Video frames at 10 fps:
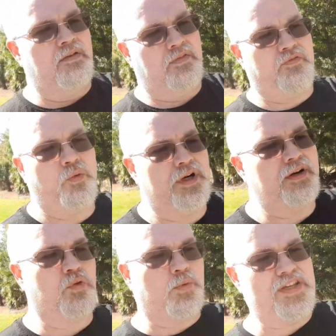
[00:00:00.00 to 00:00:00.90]
For
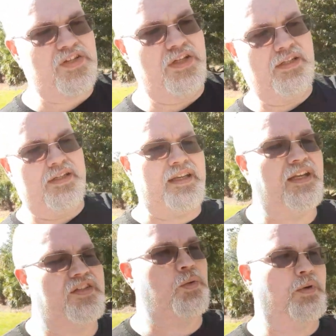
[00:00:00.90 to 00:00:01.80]
whatever reason, it
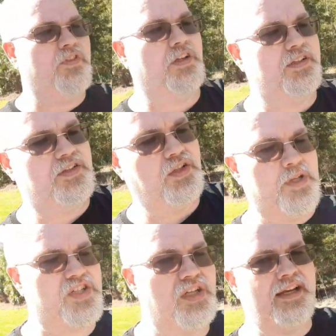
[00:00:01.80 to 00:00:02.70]
isn't revealed until
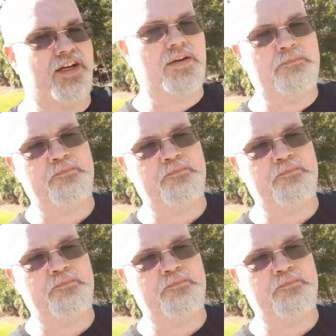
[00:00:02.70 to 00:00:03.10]
much later,